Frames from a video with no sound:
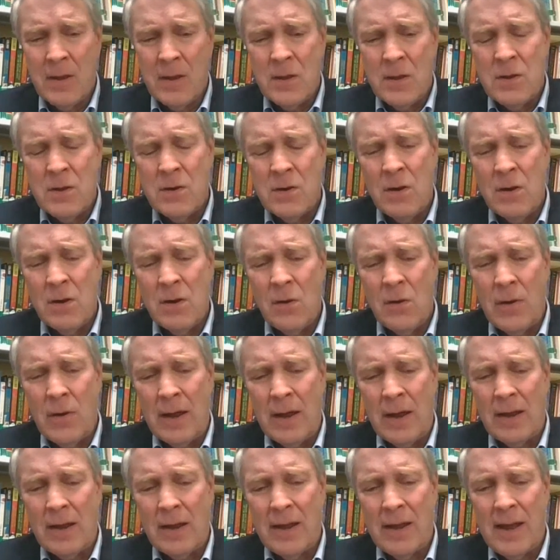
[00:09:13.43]

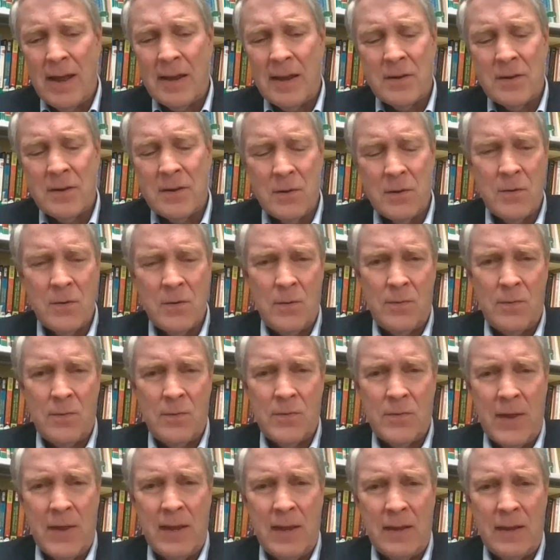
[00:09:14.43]
I do
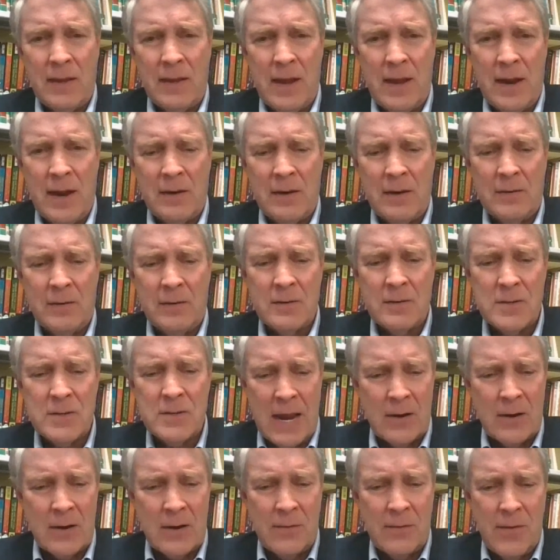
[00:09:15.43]
think our
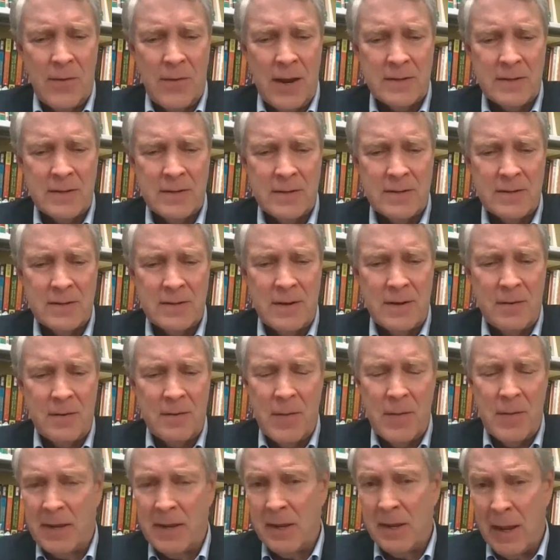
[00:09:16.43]
sacrifices are
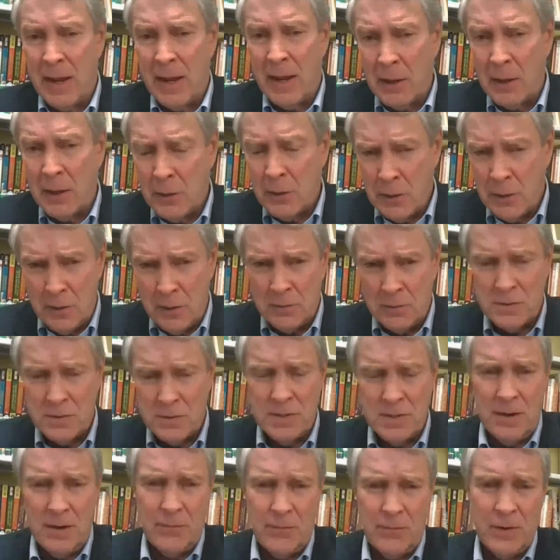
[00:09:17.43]
making a
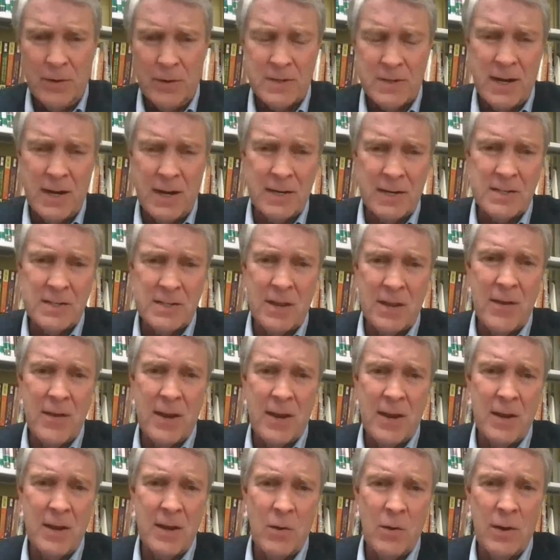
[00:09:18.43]
huge difference, and I say
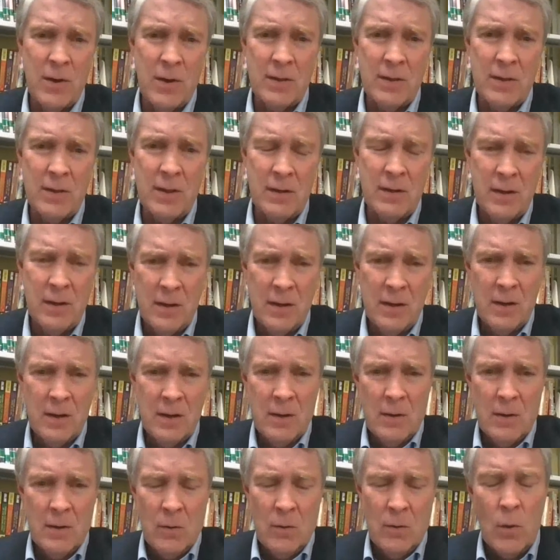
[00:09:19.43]
that knowing that
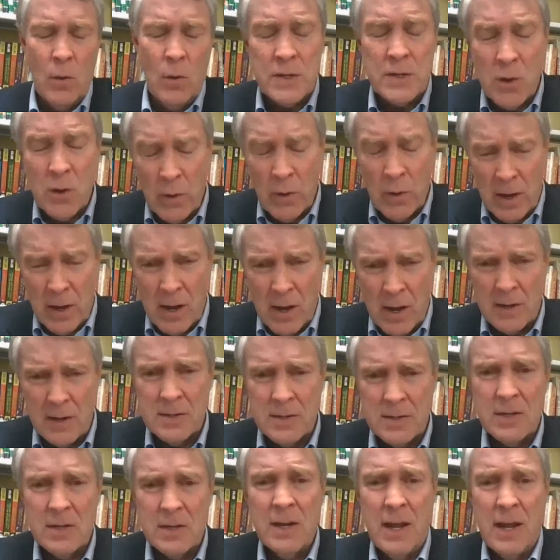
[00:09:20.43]
what's going
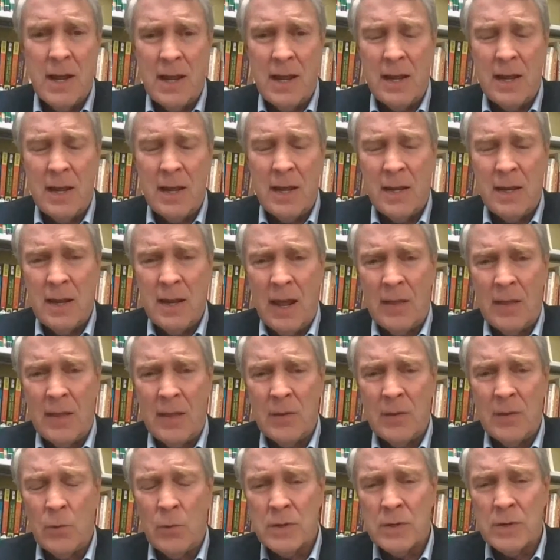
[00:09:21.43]
on today
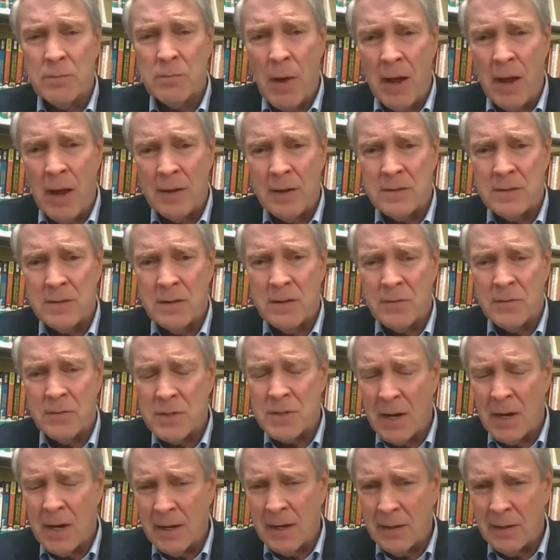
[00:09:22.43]
and the response of
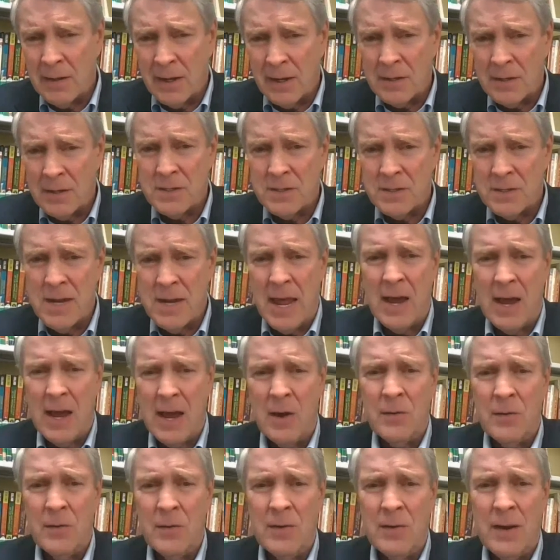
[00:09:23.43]
shutting things
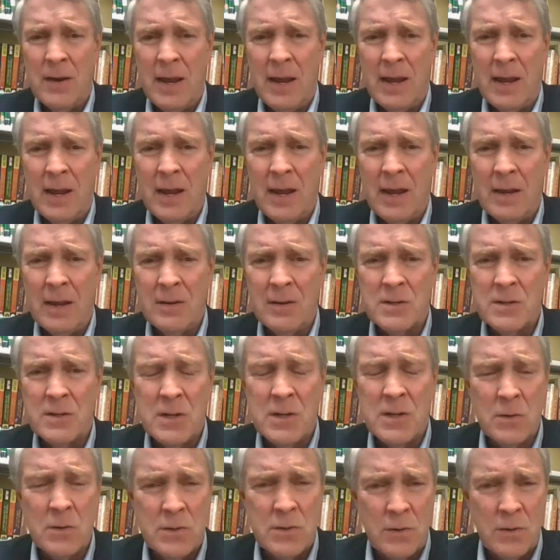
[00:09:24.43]
down and
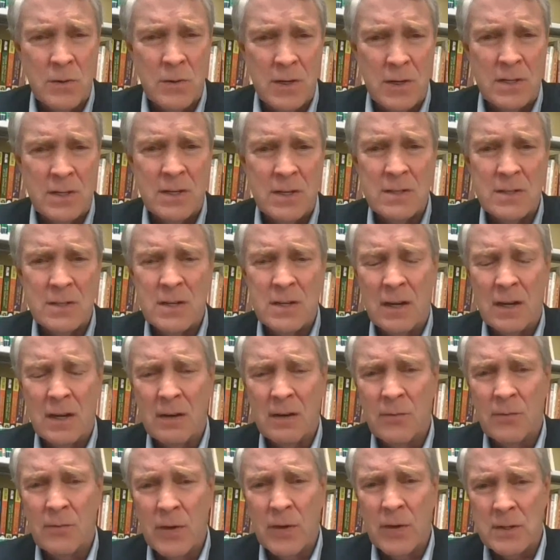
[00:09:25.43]
social distancing
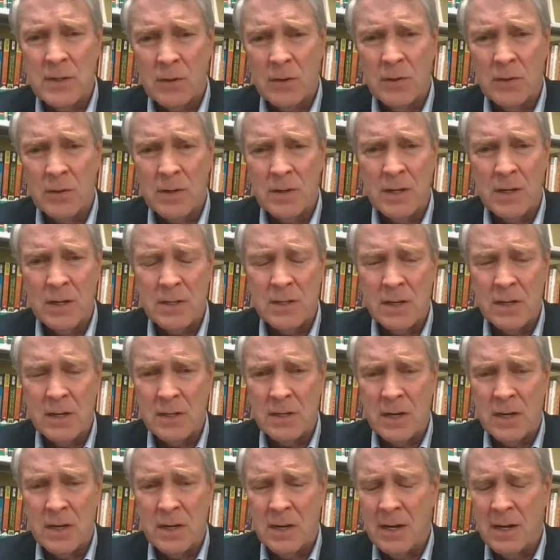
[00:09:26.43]
and physical
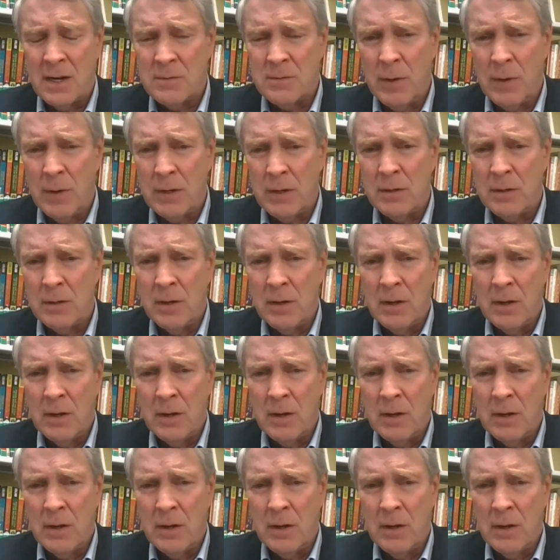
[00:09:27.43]
distancing has been